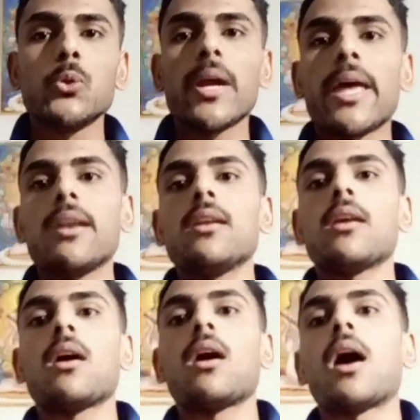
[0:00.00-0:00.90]

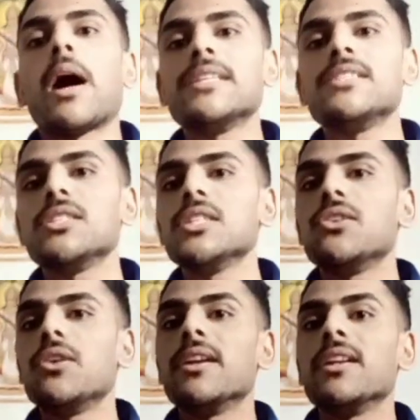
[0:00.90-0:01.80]
UN High
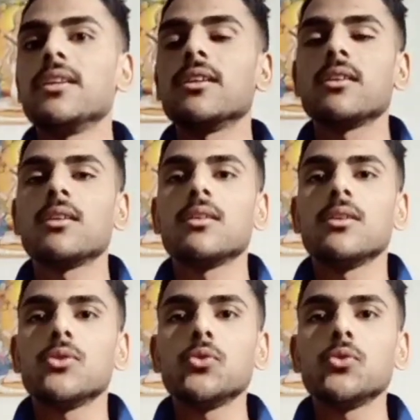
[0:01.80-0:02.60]
Sea Treaty.